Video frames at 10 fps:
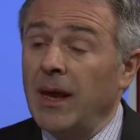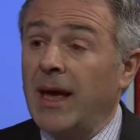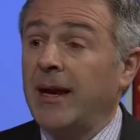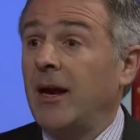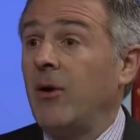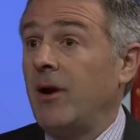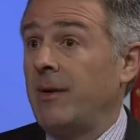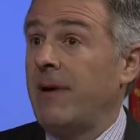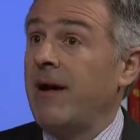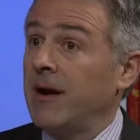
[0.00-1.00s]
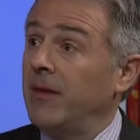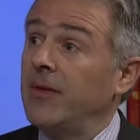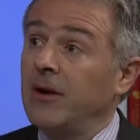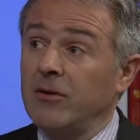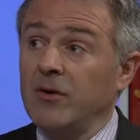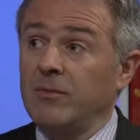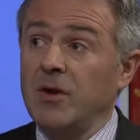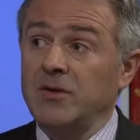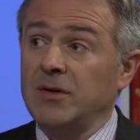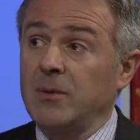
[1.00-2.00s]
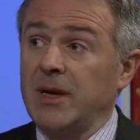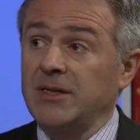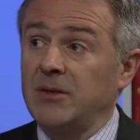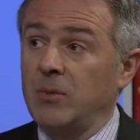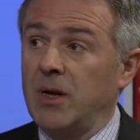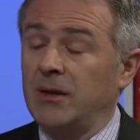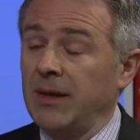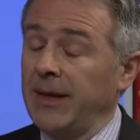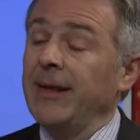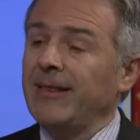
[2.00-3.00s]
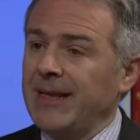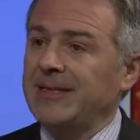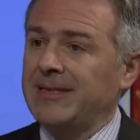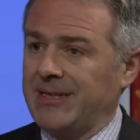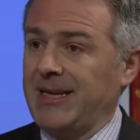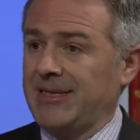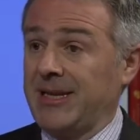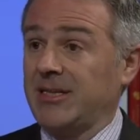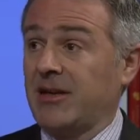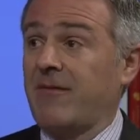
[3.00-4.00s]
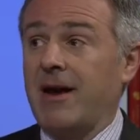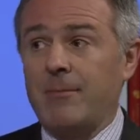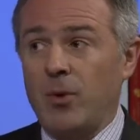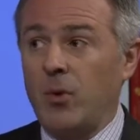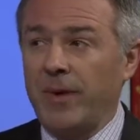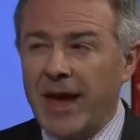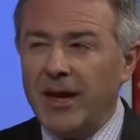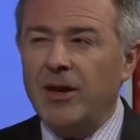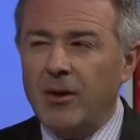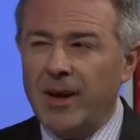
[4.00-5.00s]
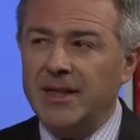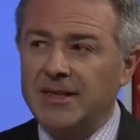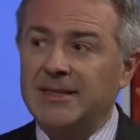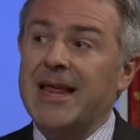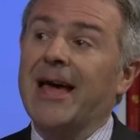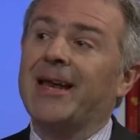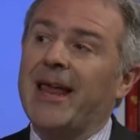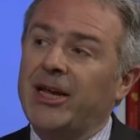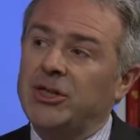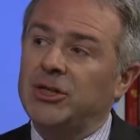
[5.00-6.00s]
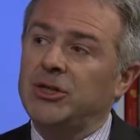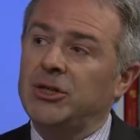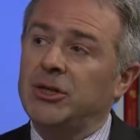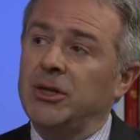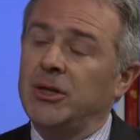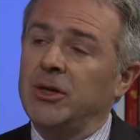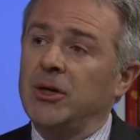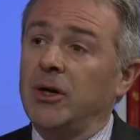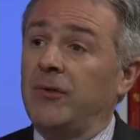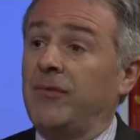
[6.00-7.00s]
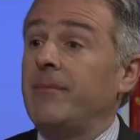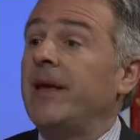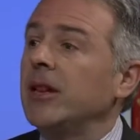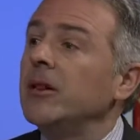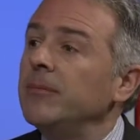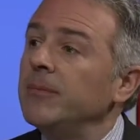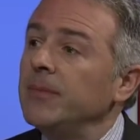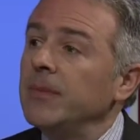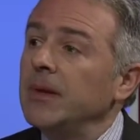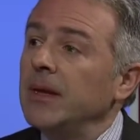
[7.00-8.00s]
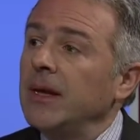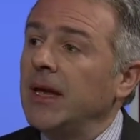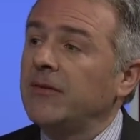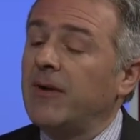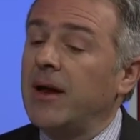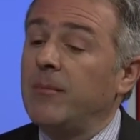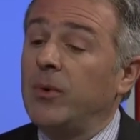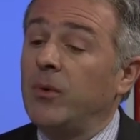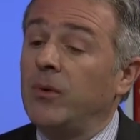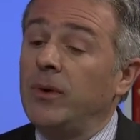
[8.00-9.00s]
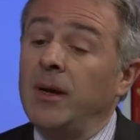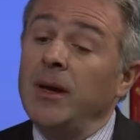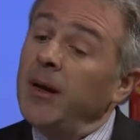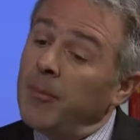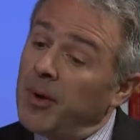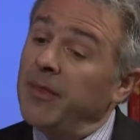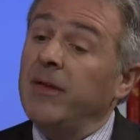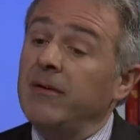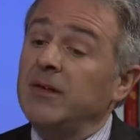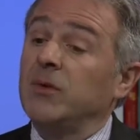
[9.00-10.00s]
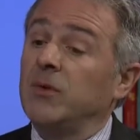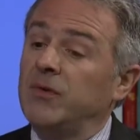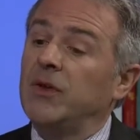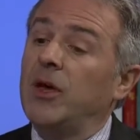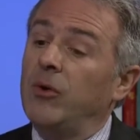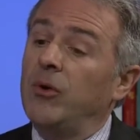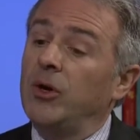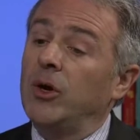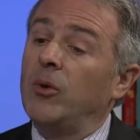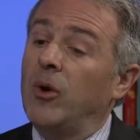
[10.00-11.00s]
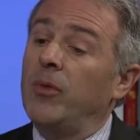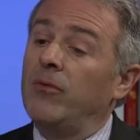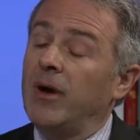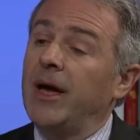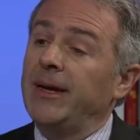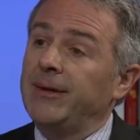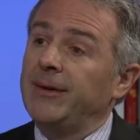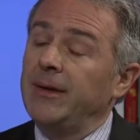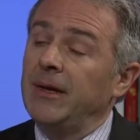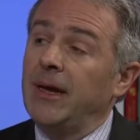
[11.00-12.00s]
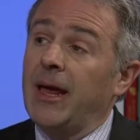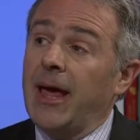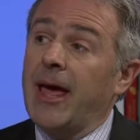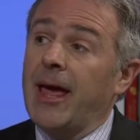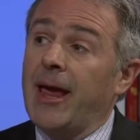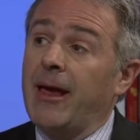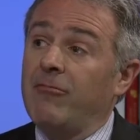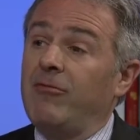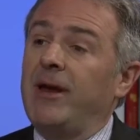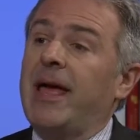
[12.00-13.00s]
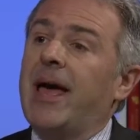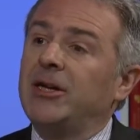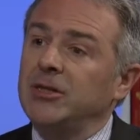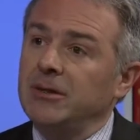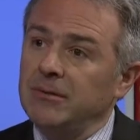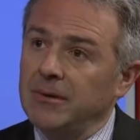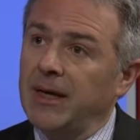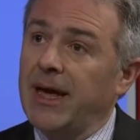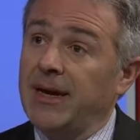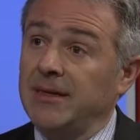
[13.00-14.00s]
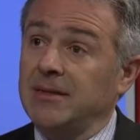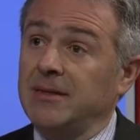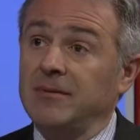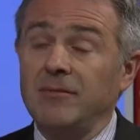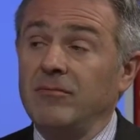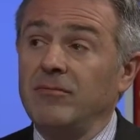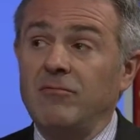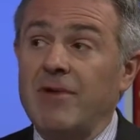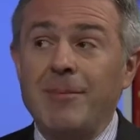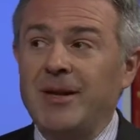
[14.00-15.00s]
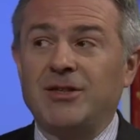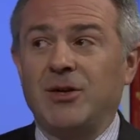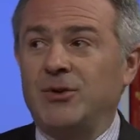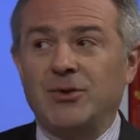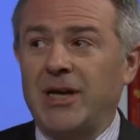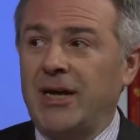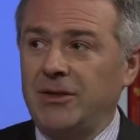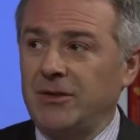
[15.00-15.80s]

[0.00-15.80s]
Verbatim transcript: and lower in America than across most of the Western world. These, these things are very important. The economic, the stagnation of the middle is very important. But there is also, you know, on the right, a reaction against rapid social change